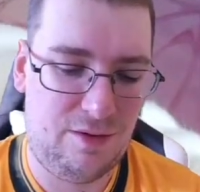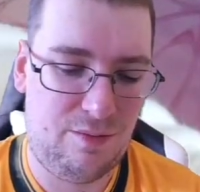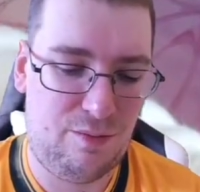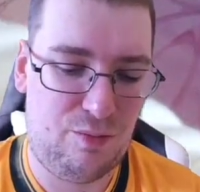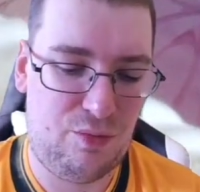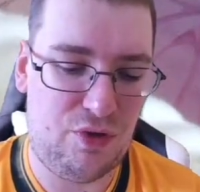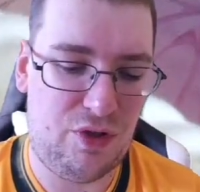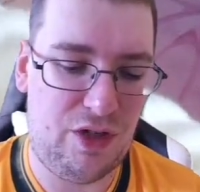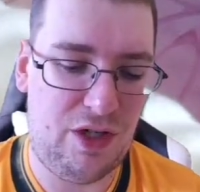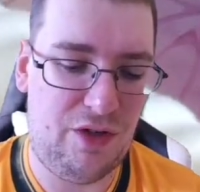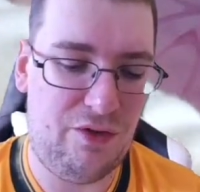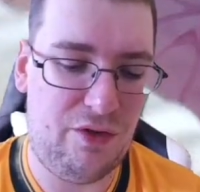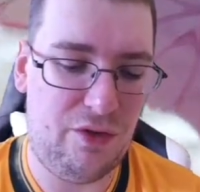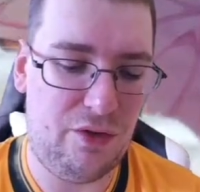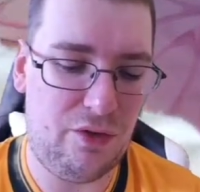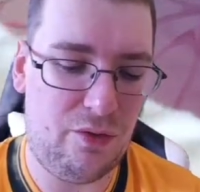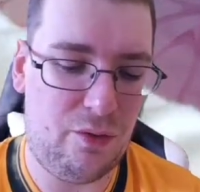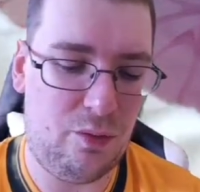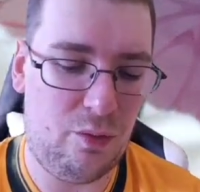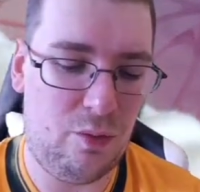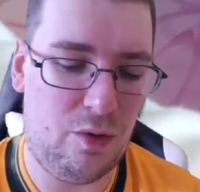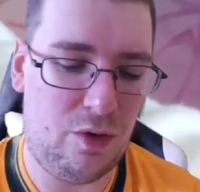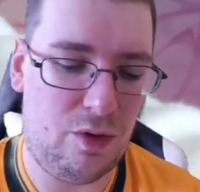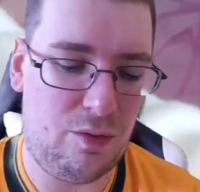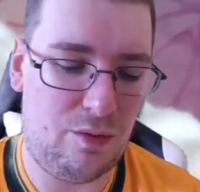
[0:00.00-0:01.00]
preview
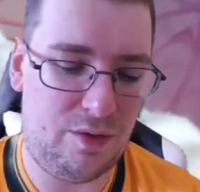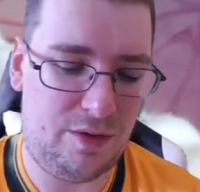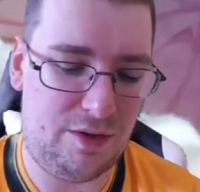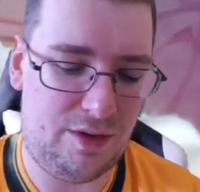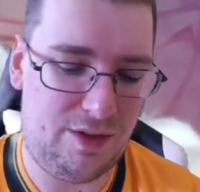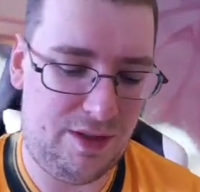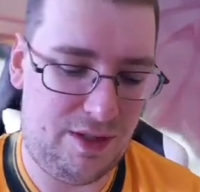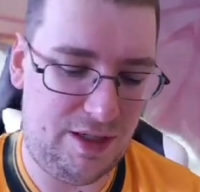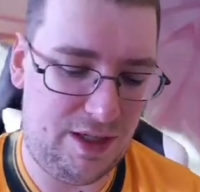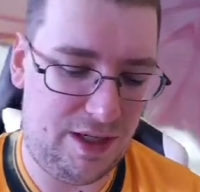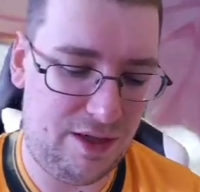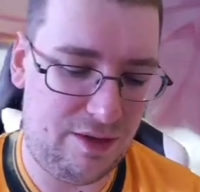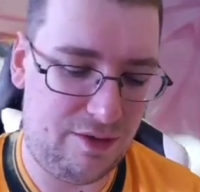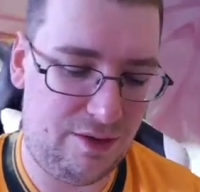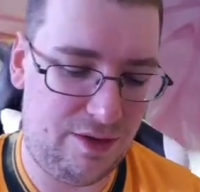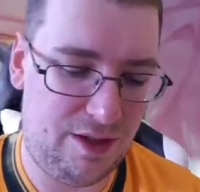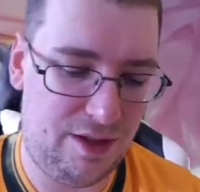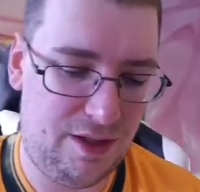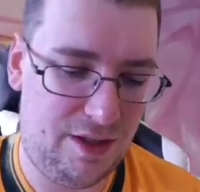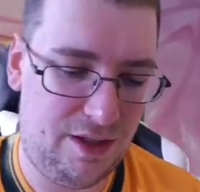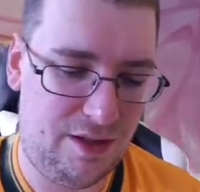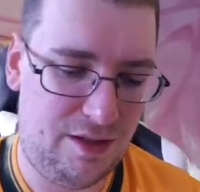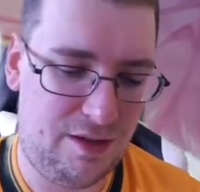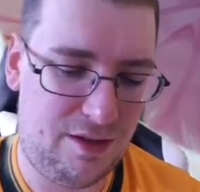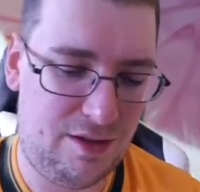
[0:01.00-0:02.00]
of what was down
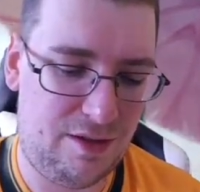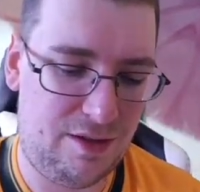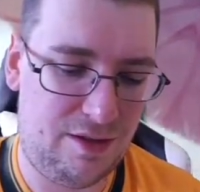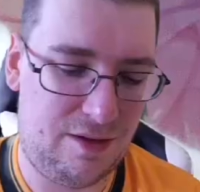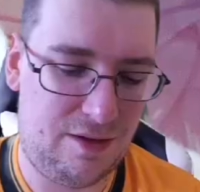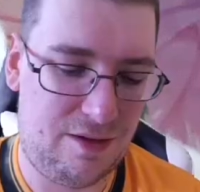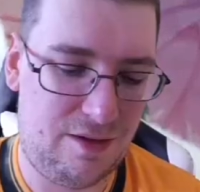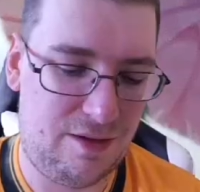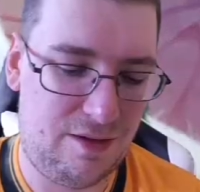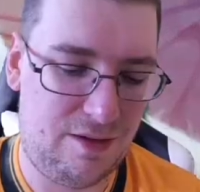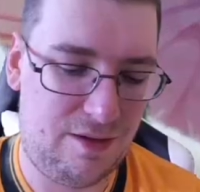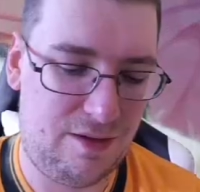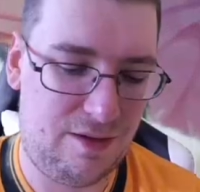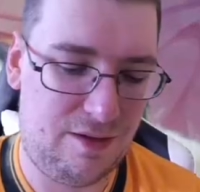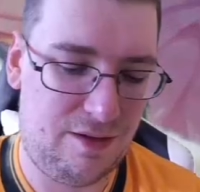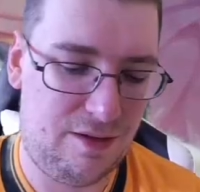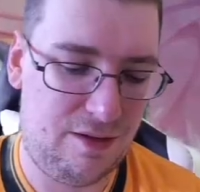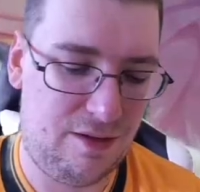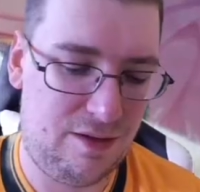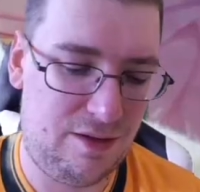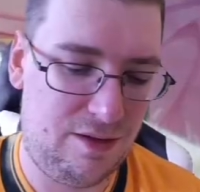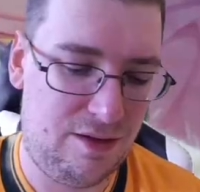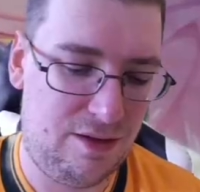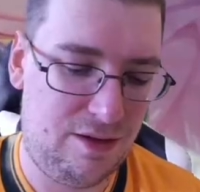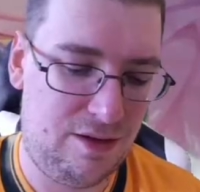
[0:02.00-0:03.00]
there.
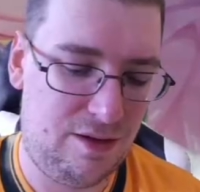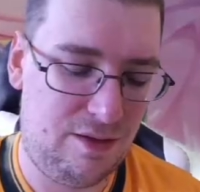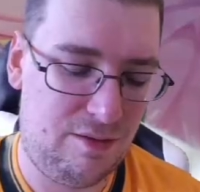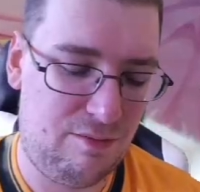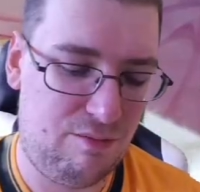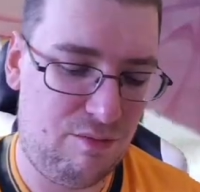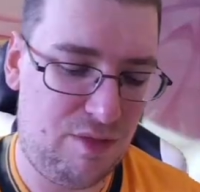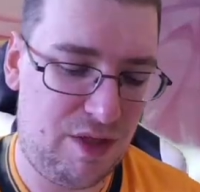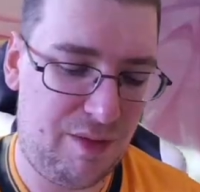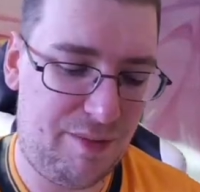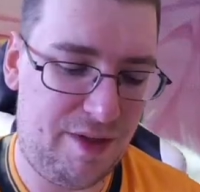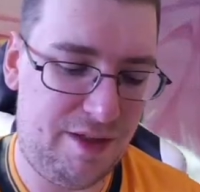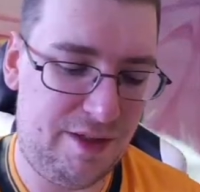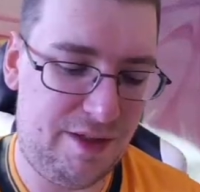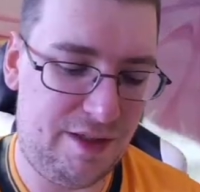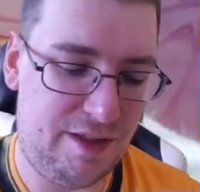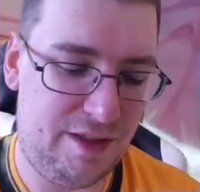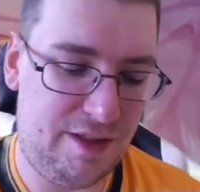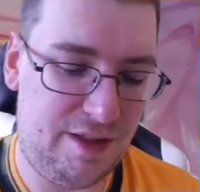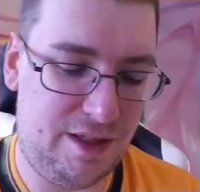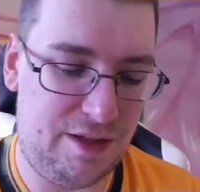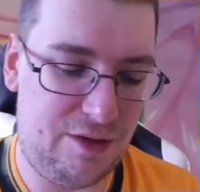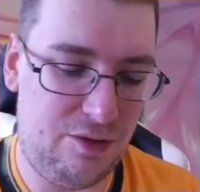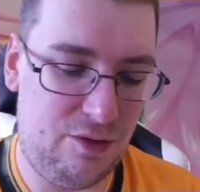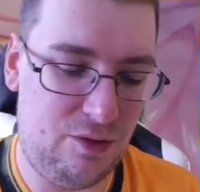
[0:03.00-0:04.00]
Maybe
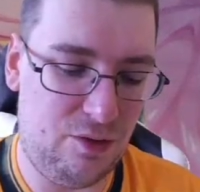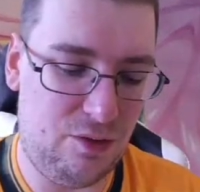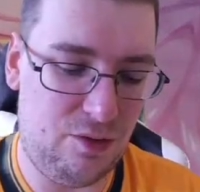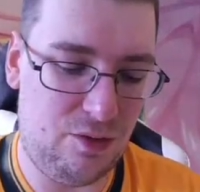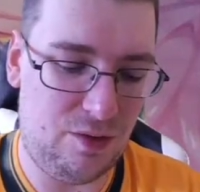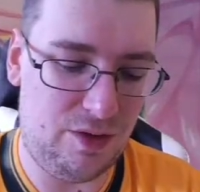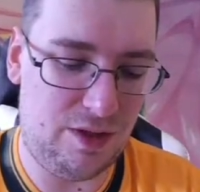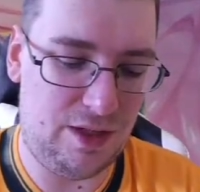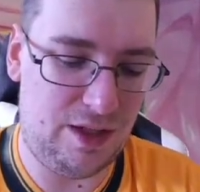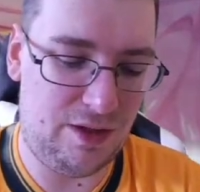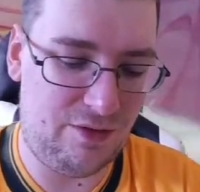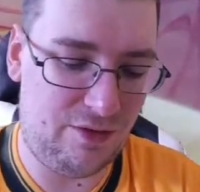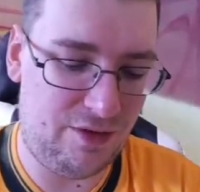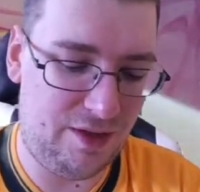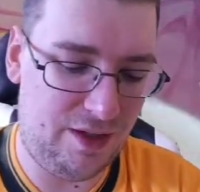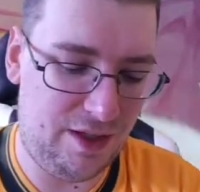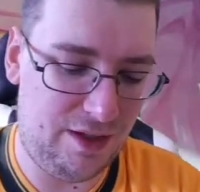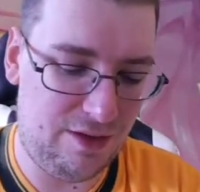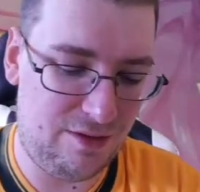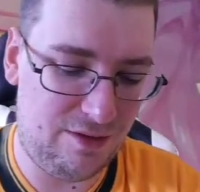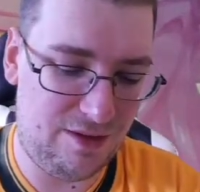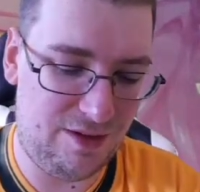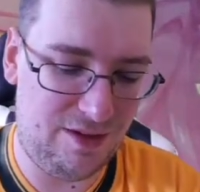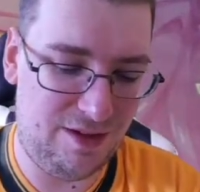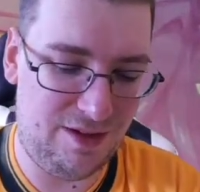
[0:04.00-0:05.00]
just ignore that for
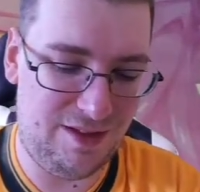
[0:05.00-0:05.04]
now.